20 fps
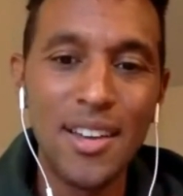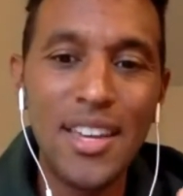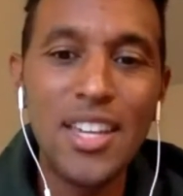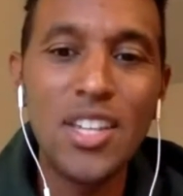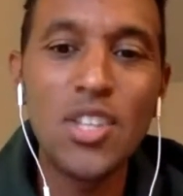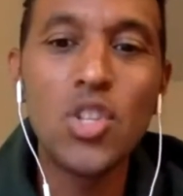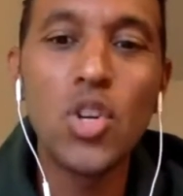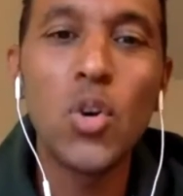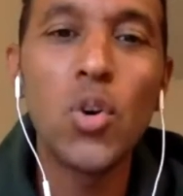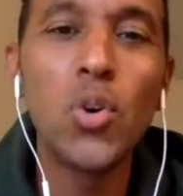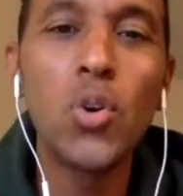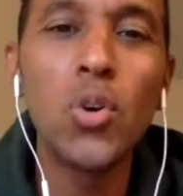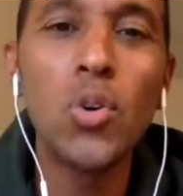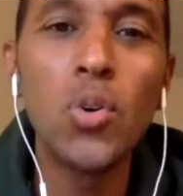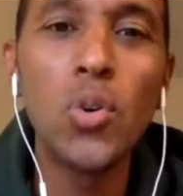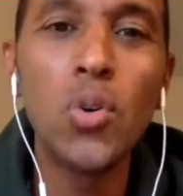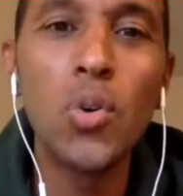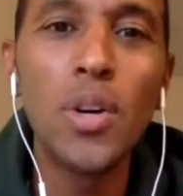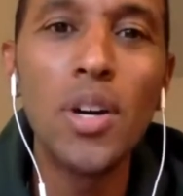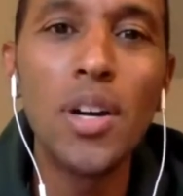is,
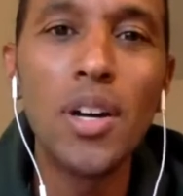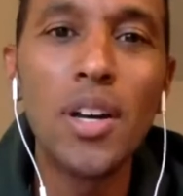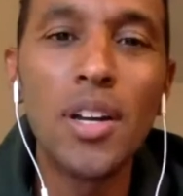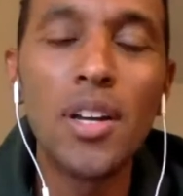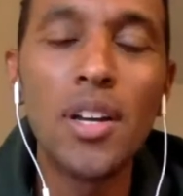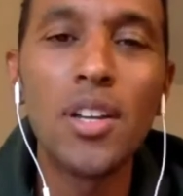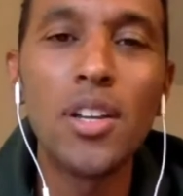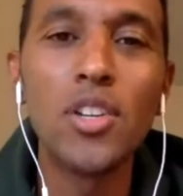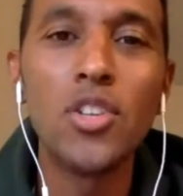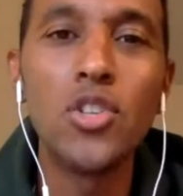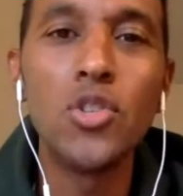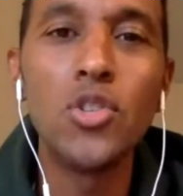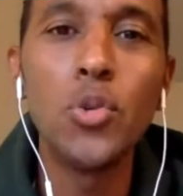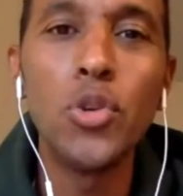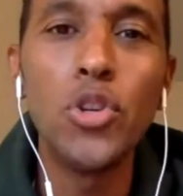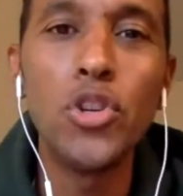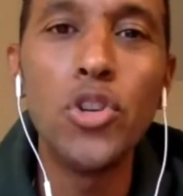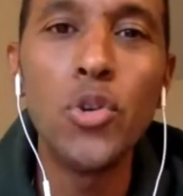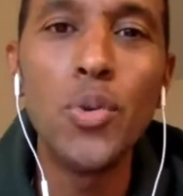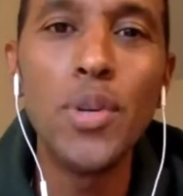who do
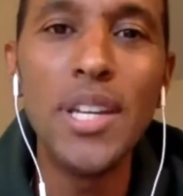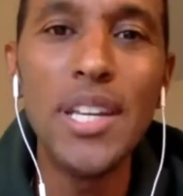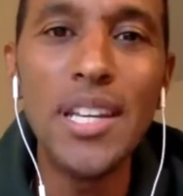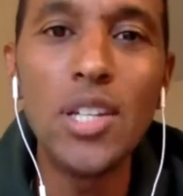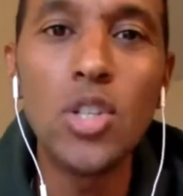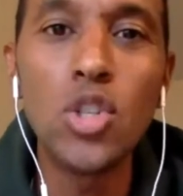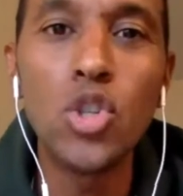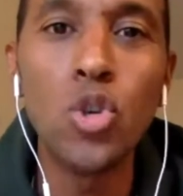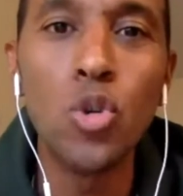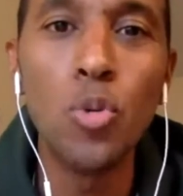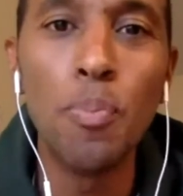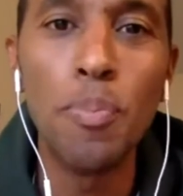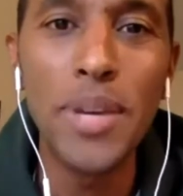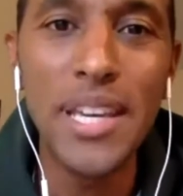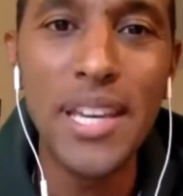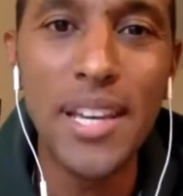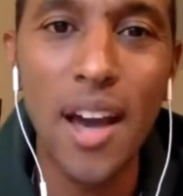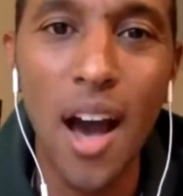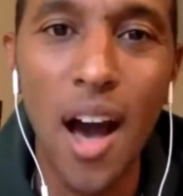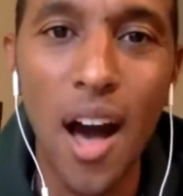you need to
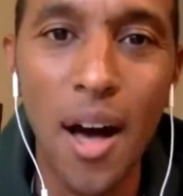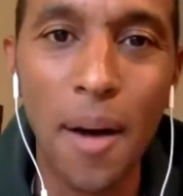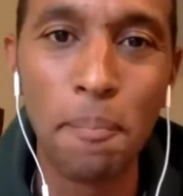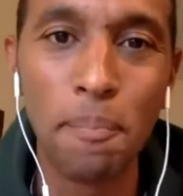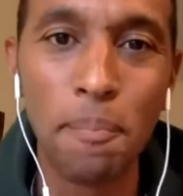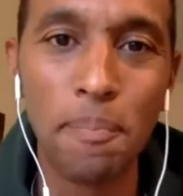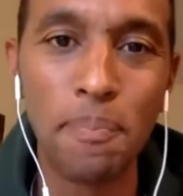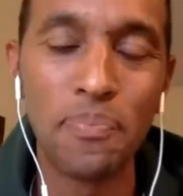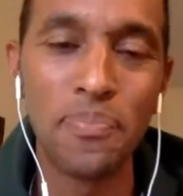become?